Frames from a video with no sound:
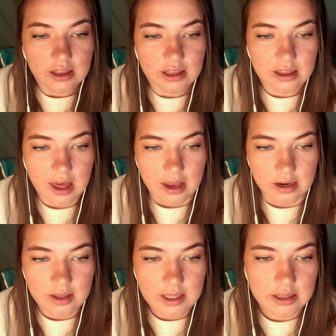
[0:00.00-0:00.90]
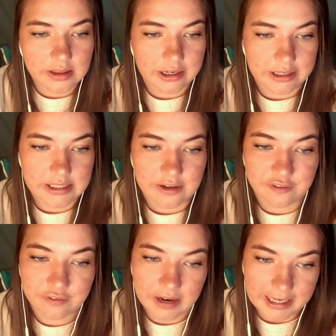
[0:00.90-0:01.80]
Then there is a
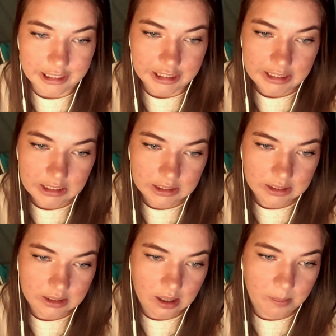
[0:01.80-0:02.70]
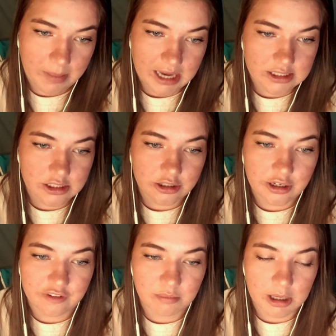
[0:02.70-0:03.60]
fighter, a master
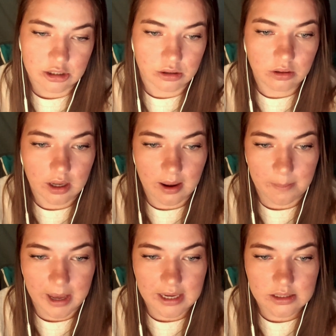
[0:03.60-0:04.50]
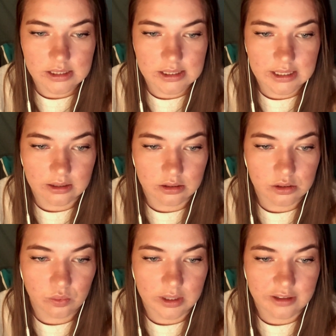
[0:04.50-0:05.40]
of martial combat,
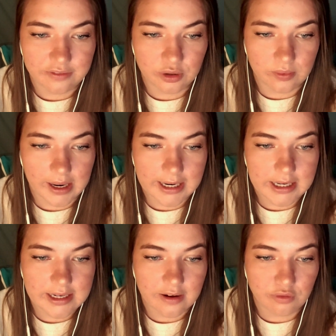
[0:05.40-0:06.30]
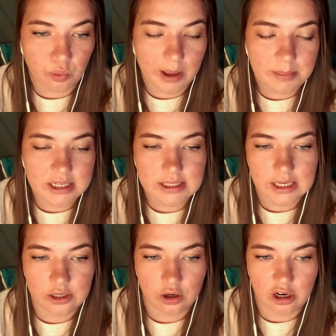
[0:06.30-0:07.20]
skilled with a variety of weapons
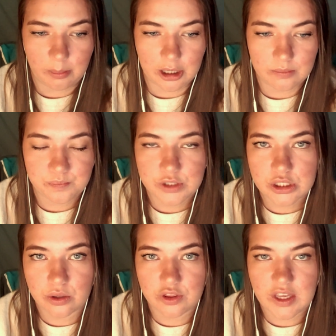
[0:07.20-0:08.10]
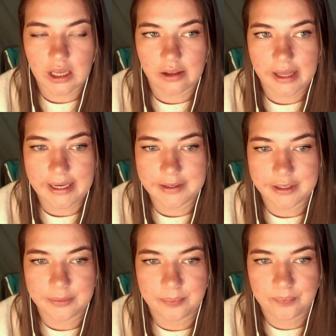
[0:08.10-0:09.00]
and armor. So think like
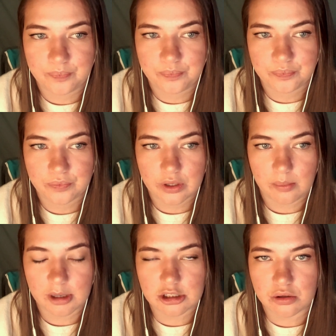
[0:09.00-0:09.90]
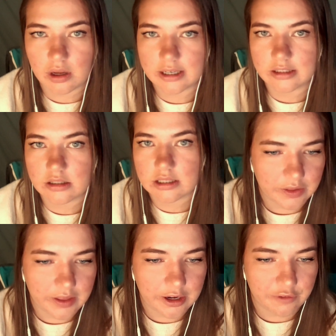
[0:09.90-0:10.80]
martial arts.
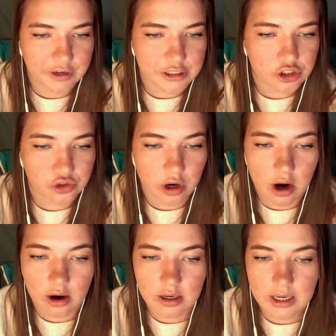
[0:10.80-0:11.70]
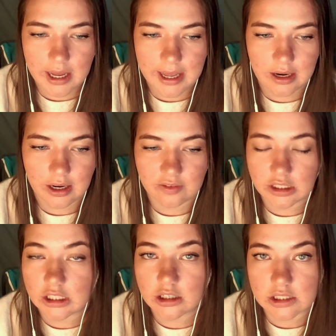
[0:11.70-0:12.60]
They are very strong and have
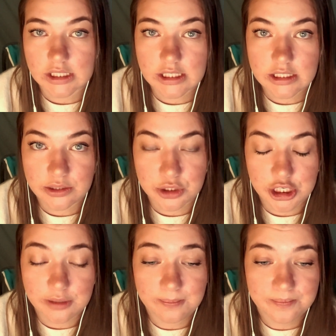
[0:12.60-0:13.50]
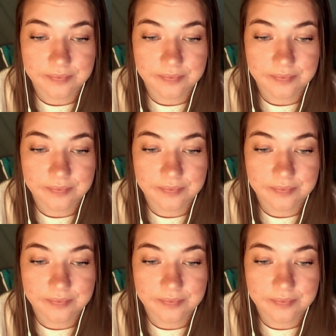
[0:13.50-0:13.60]
good constitution.